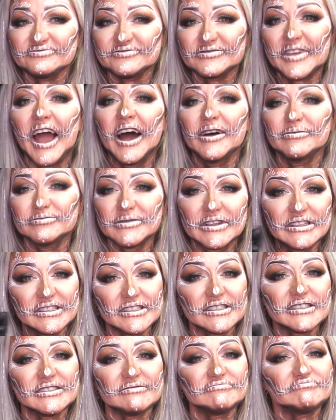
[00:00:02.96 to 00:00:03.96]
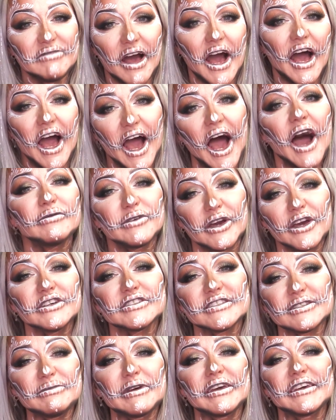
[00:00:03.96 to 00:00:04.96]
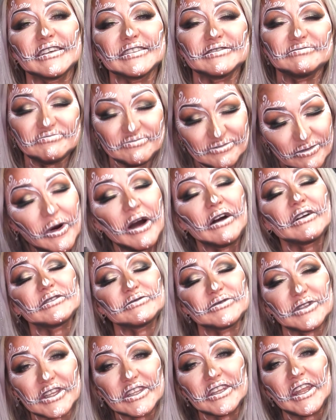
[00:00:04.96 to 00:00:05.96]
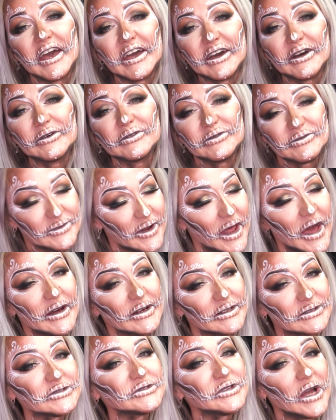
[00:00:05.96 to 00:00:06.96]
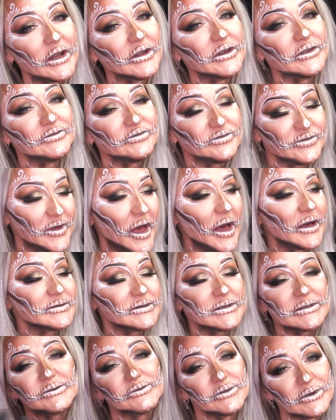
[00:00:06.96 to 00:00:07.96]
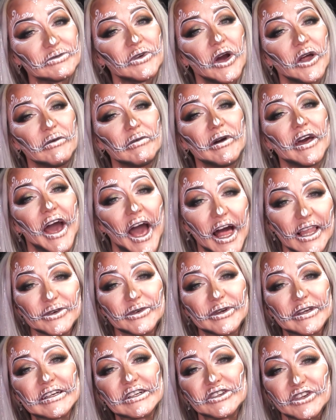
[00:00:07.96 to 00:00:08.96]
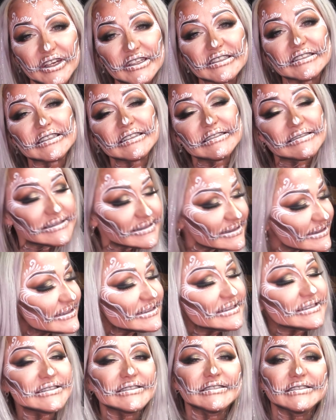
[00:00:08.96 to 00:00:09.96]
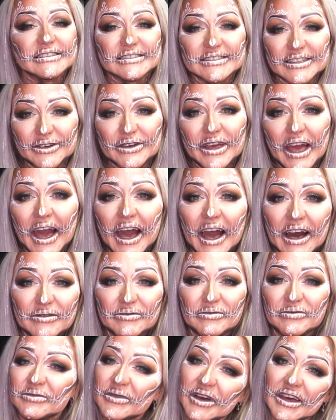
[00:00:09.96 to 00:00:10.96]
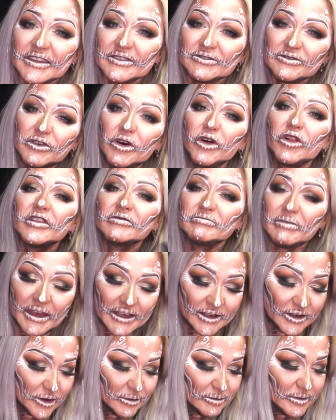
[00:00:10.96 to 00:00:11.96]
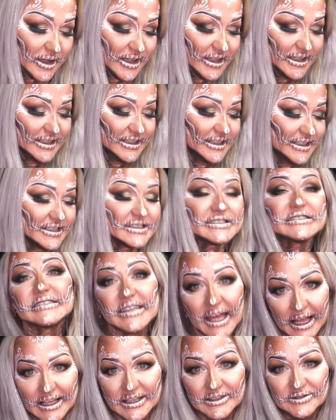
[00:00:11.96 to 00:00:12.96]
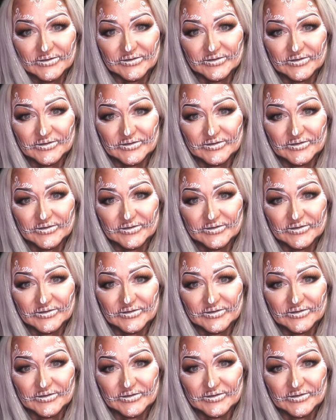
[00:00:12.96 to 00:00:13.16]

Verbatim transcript: Yeah, I'm Kirsty Meakin. Welcome to the Naio Nails channel. Yes, we've gone a bit Halloween crazy. So yeah, I'm in full makeup. Still.